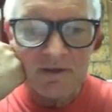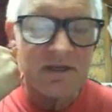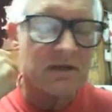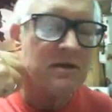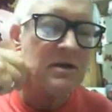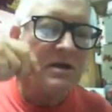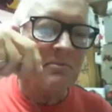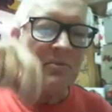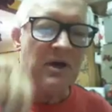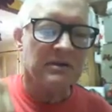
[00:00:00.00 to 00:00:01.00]
Let's see.
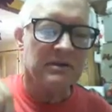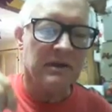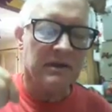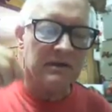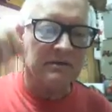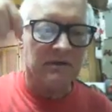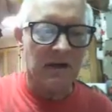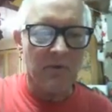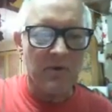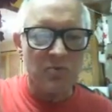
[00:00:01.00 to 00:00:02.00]
But
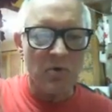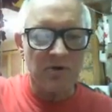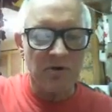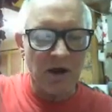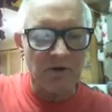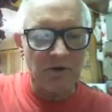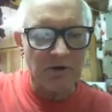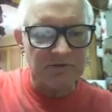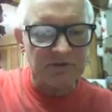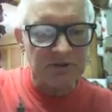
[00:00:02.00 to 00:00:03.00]
I was wondering about her,